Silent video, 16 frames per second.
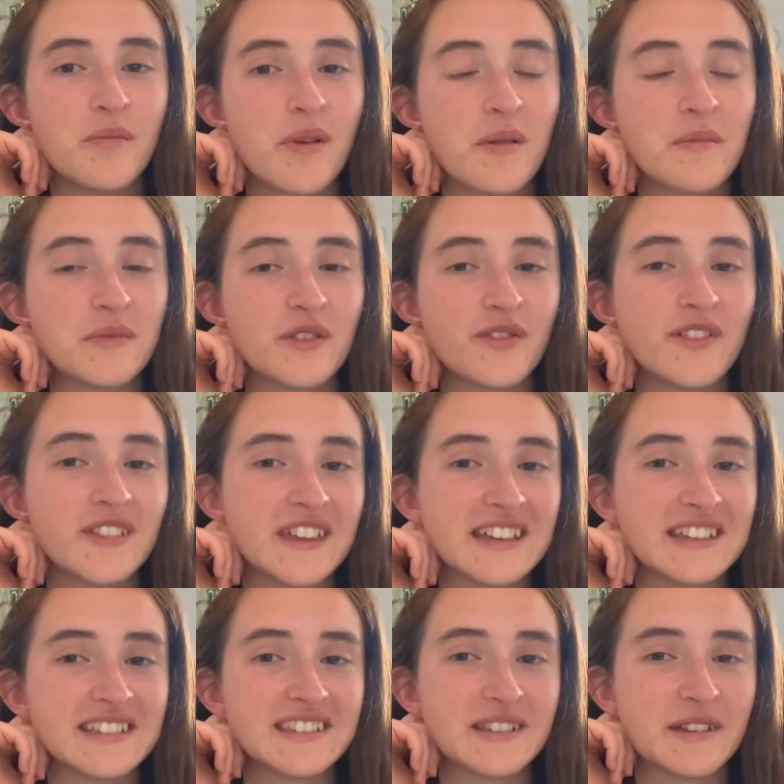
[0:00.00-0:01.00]
prompt for
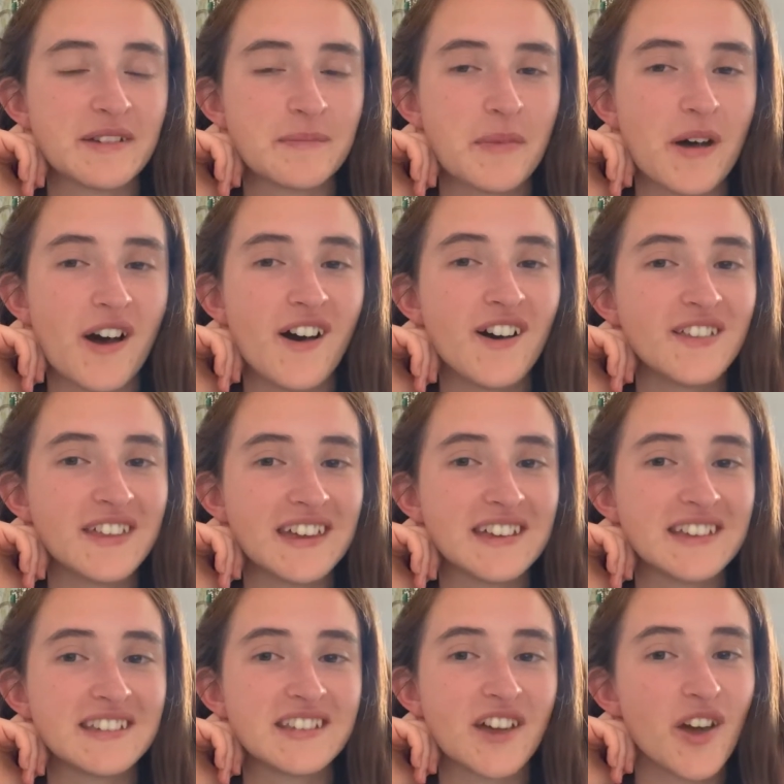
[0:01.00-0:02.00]
this path
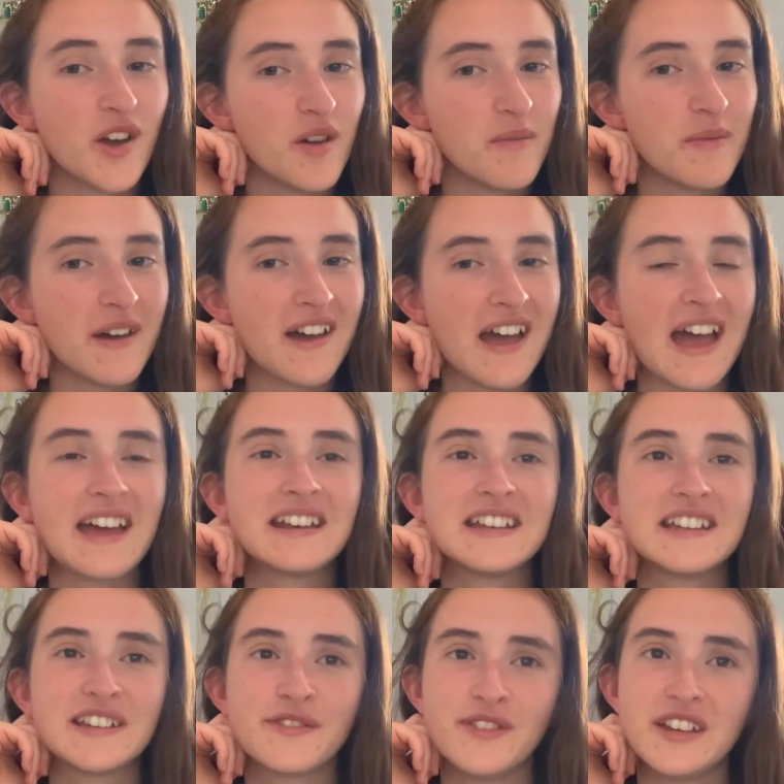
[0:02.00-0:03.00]
is Oba, and
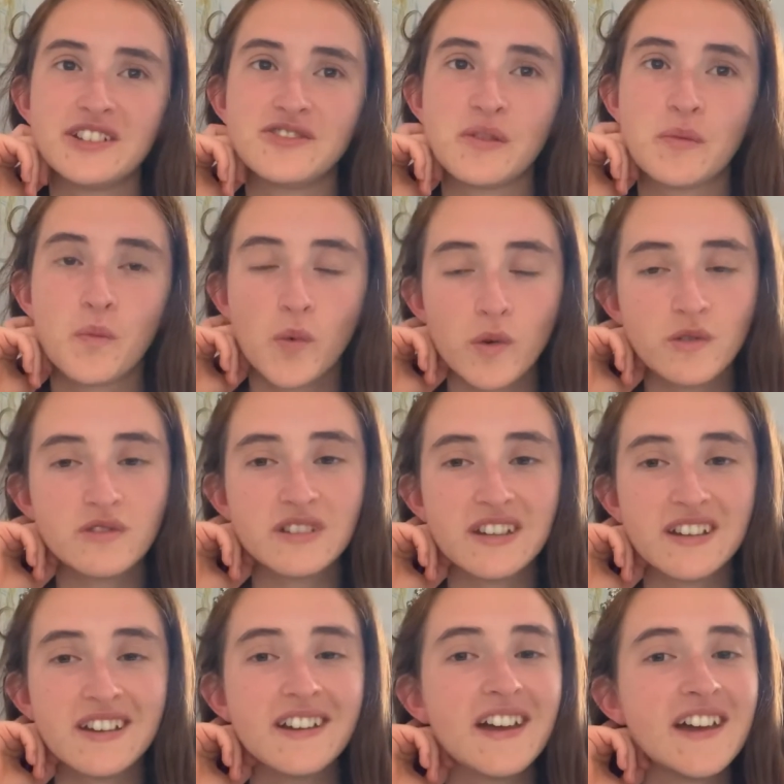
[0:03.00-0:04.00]
it's featuring
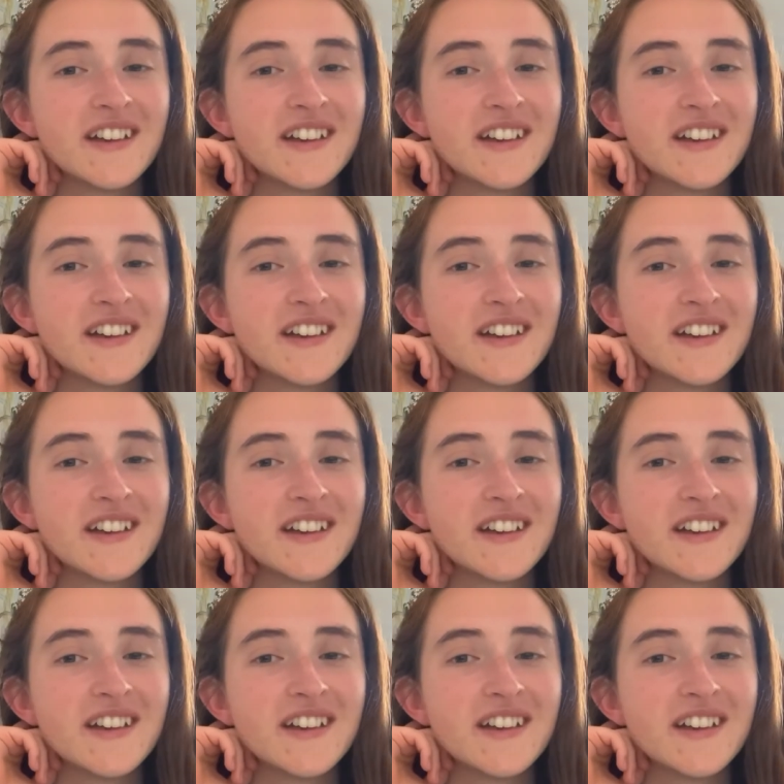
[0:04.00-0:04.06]
water.